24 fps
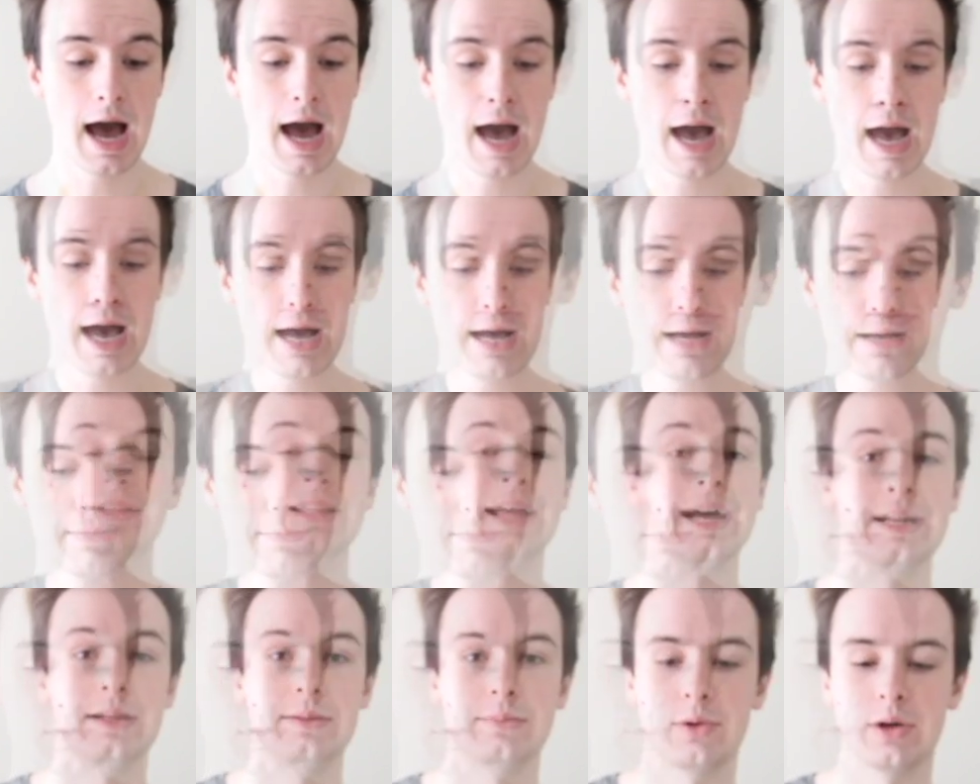
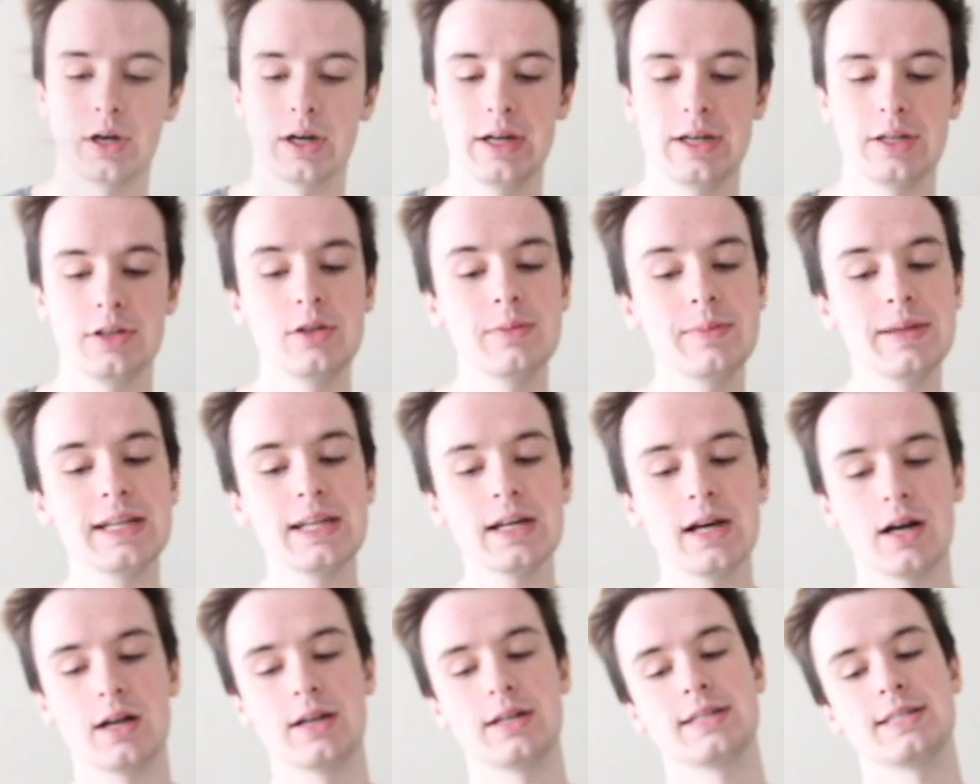Leonel Moura, a new
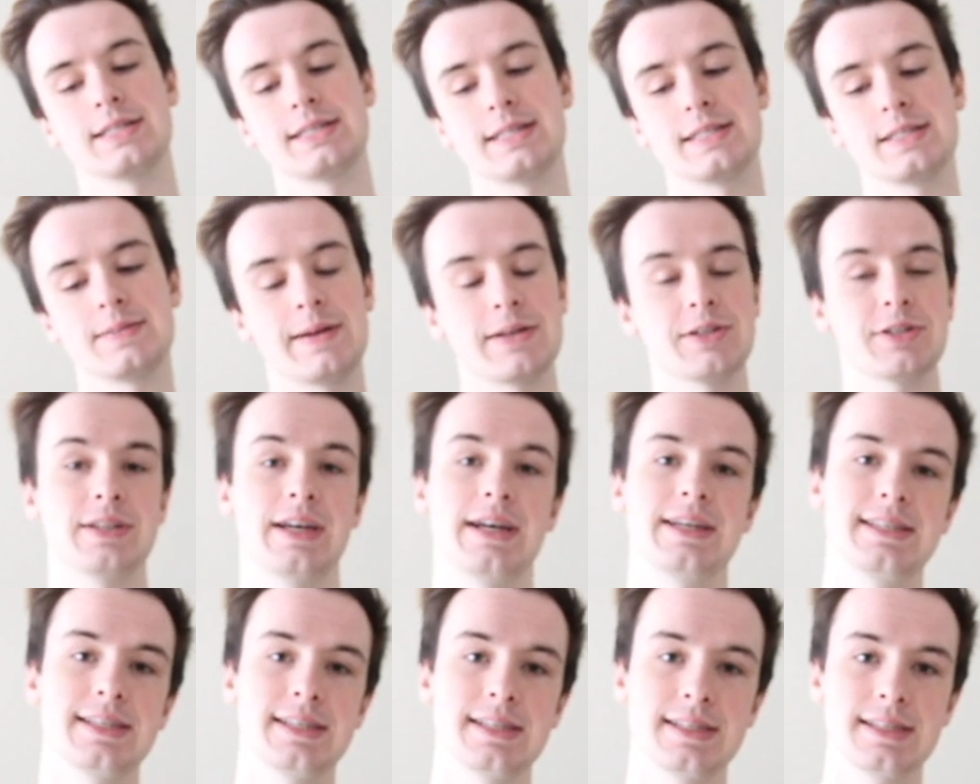media artist that
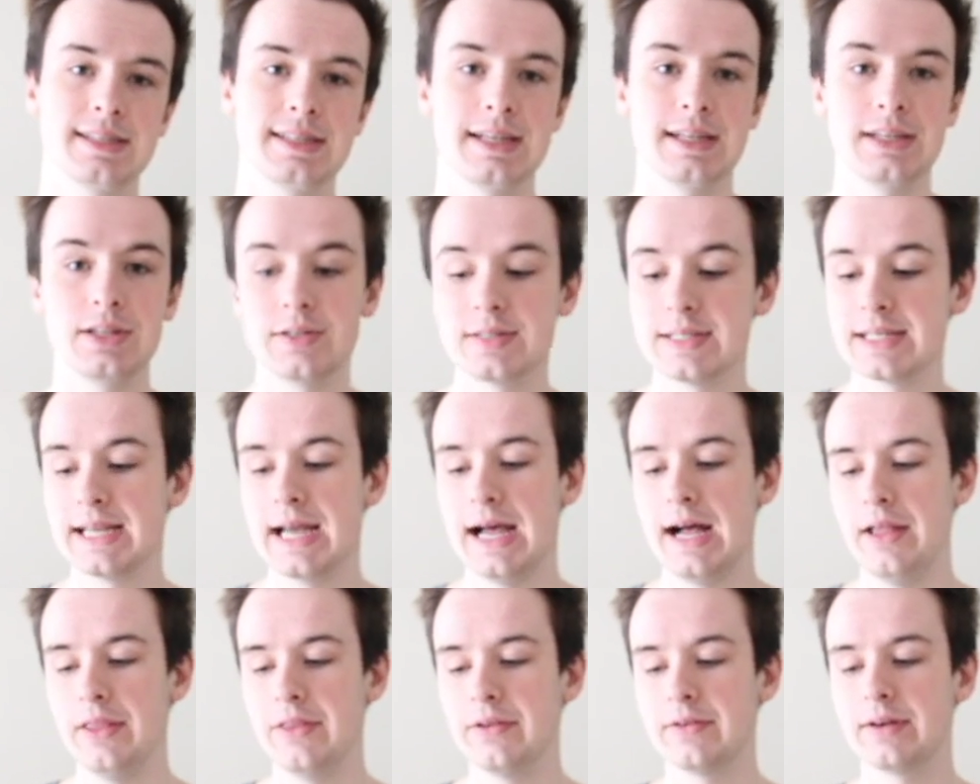specializes in using
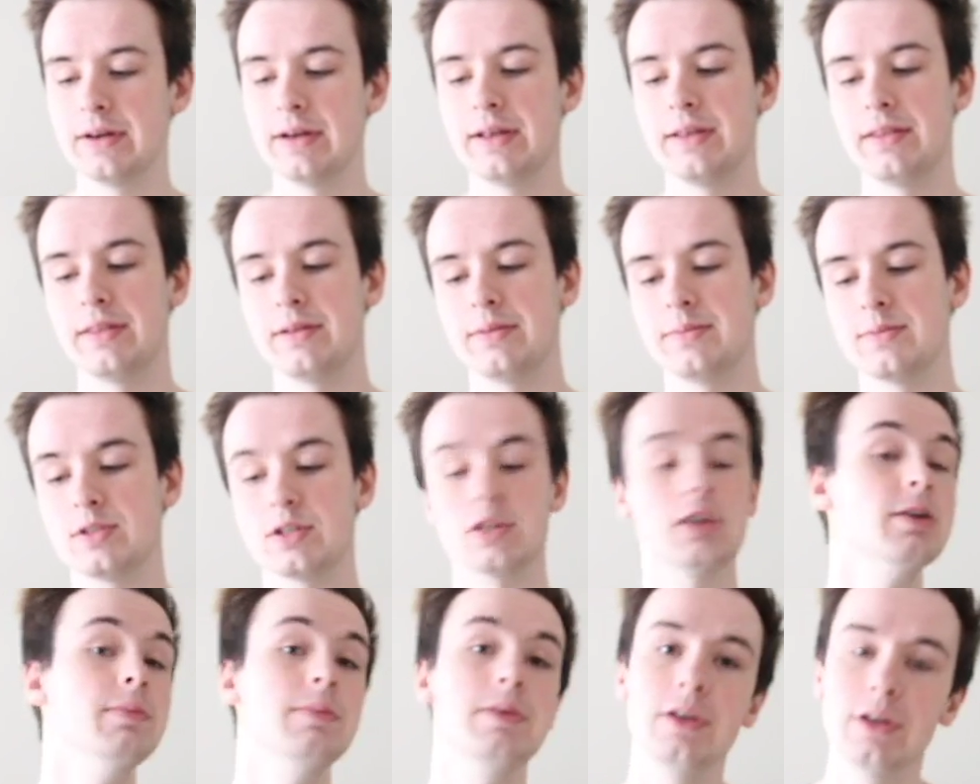algorithms
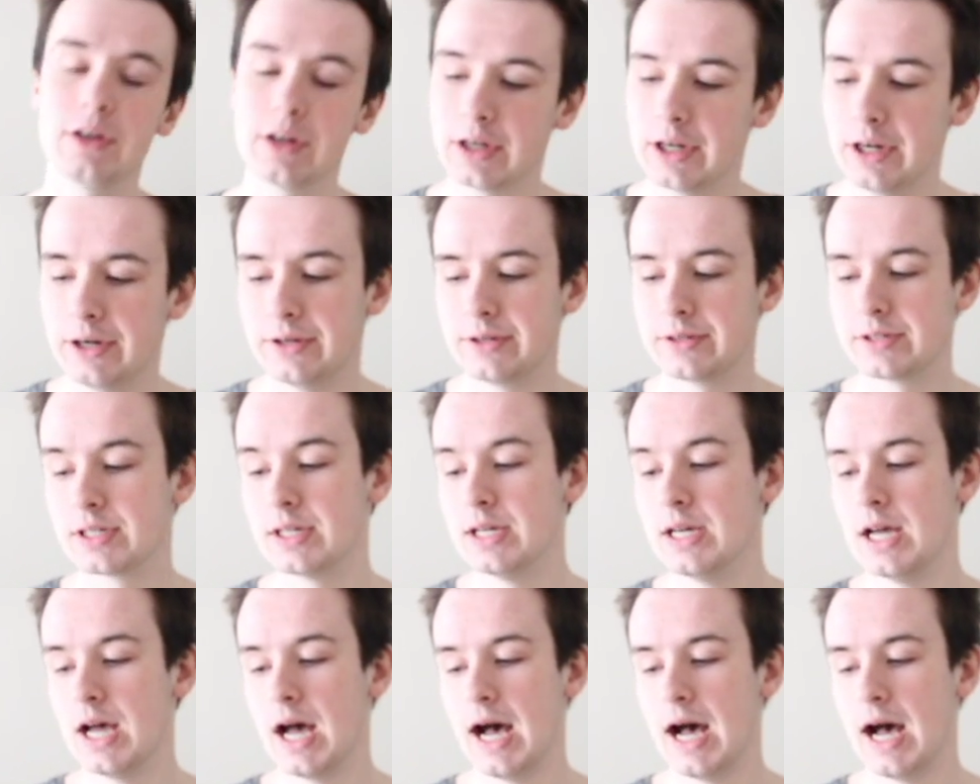or computer code